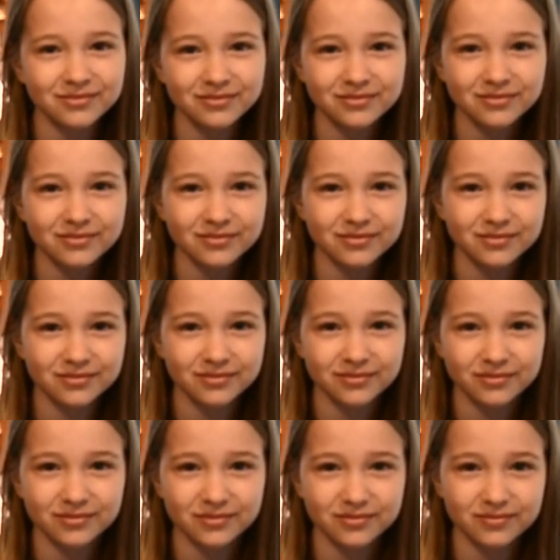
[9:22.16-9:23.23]

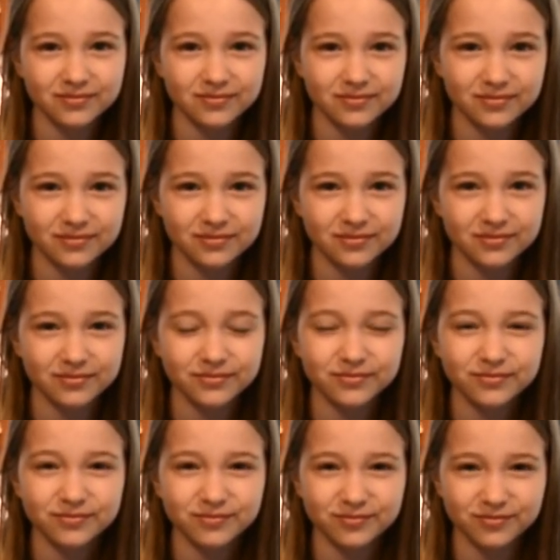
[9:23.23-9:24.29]

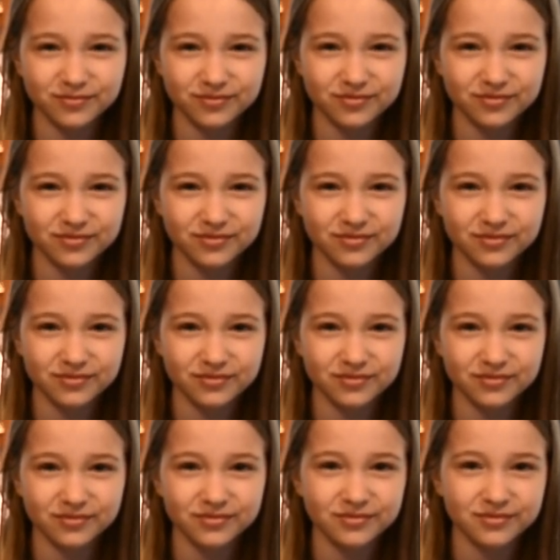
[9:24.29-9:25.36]

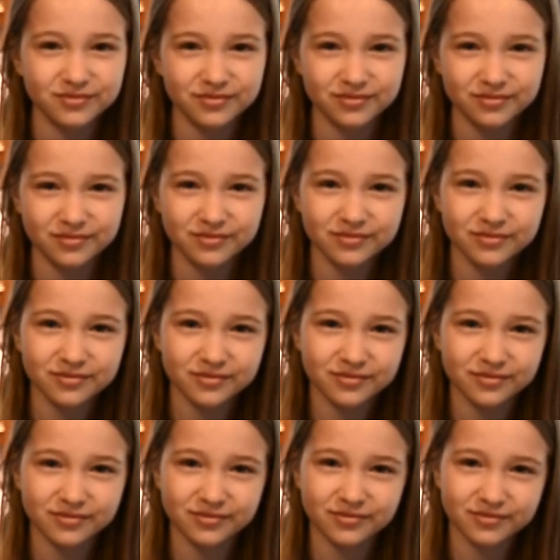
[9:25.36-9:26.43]

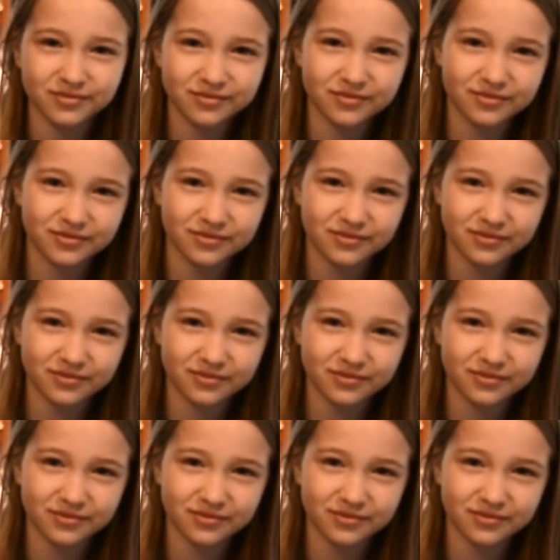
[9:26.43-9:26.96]
This person isn't speaking.